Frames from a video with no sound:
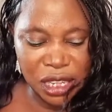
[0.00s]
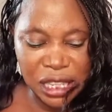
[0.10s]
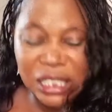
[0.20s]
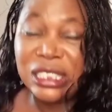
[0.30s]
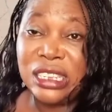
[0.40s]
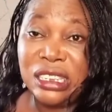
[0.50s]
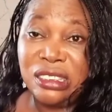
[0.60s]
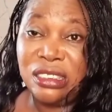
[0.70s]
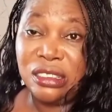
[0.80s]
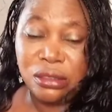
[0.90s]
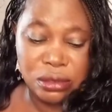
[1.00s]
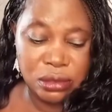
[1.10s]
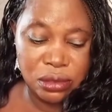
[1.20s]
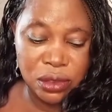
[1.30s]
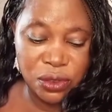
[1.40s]
Is it
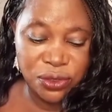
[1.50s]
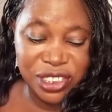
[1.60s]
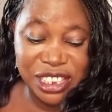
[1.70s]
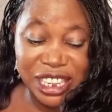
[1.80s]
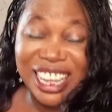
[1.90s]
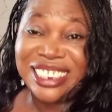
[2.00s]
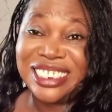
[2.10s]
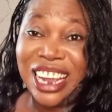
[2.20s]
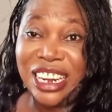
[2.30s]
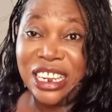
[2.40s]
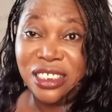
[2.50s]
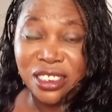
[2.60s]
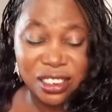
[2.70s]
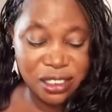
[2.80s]
physical challenge